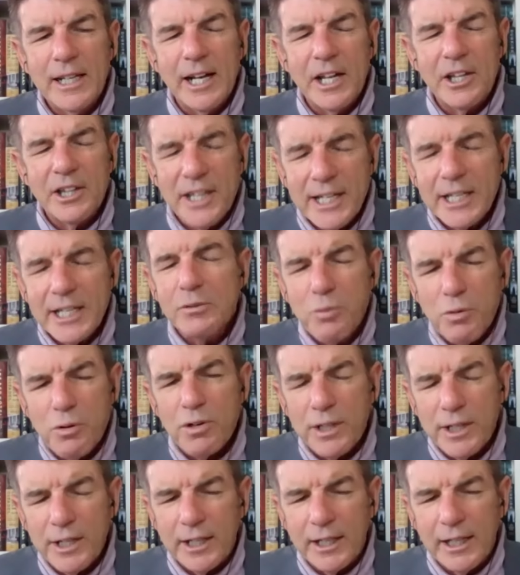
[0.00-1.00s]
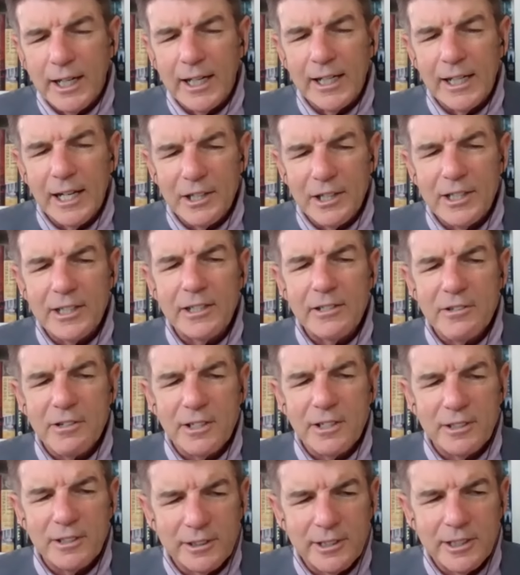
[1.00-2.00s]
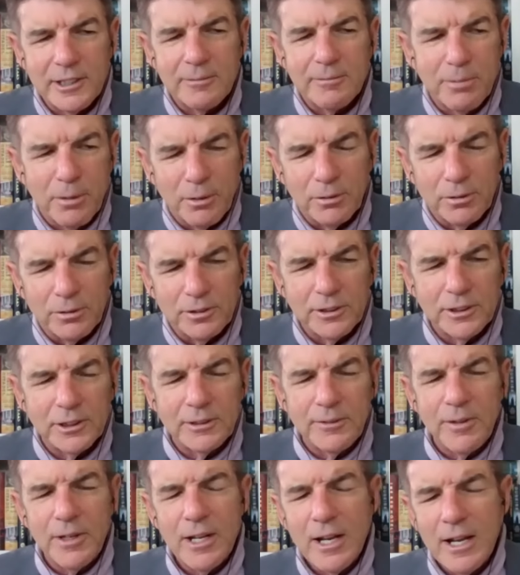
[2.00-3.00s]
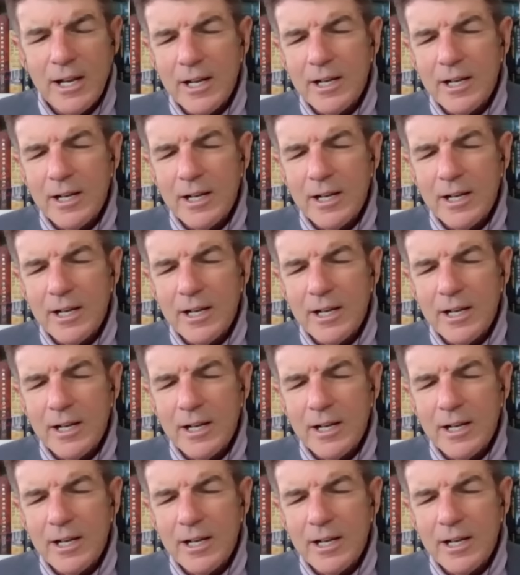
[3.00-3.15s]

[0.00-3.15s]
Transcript: And I think it's working. I think you're going to see the polls